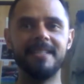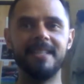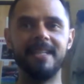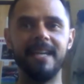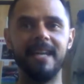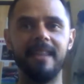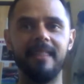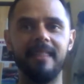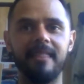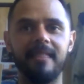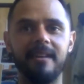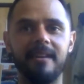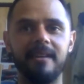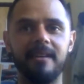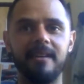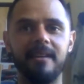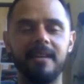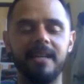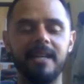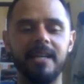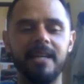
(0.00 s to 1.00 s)
and
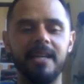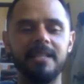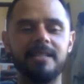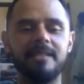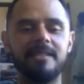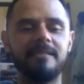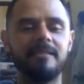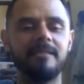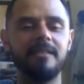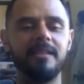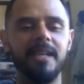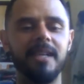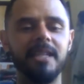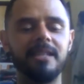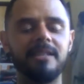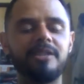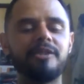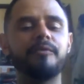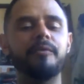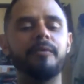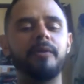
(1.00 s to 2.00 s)

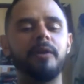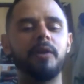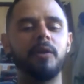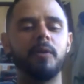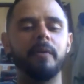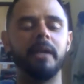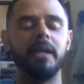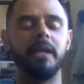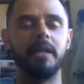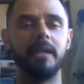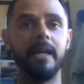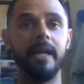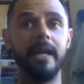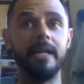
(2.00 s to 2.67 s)
it's growing.